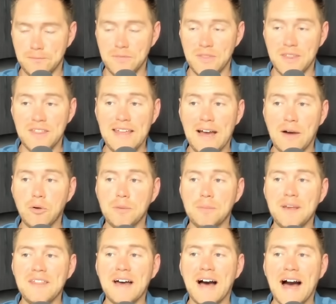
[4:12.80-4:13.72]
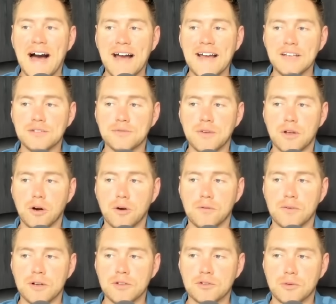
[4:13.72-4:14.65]
That would be the highest federal
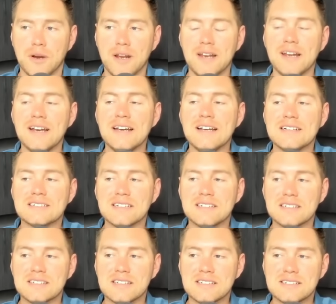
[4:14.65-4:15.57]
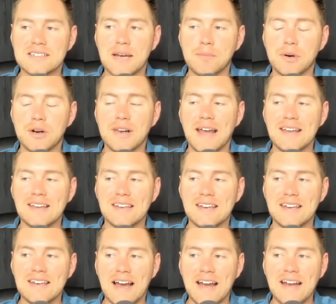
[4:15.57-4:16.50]
funds rate since December
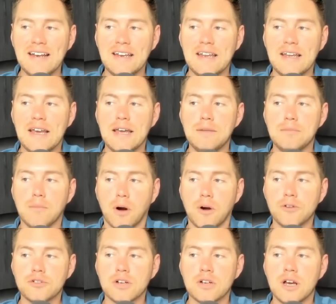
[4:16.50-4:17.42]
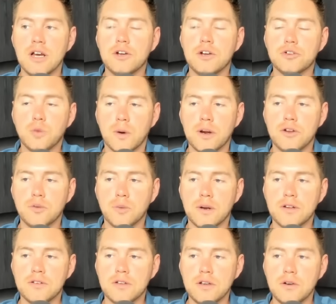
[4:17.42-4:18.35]
1990 and March
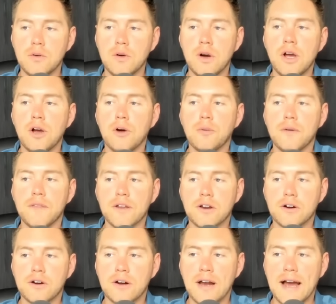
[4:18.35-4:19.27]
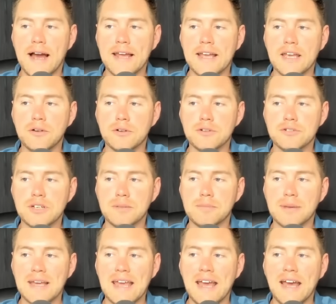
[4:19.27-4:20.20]
2022, when the current hiking regime
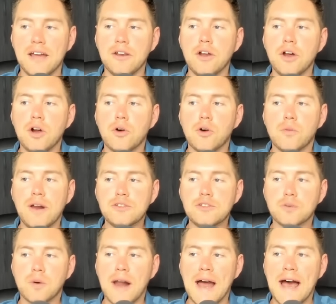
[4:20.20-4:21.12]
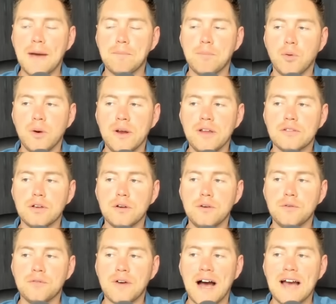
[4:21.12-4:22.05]
began, rates were at
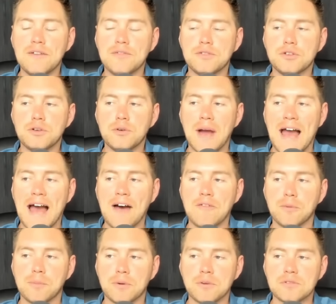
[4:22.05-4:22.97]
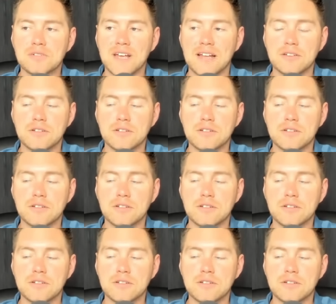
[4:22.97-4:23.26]
0.25 to 0.5%.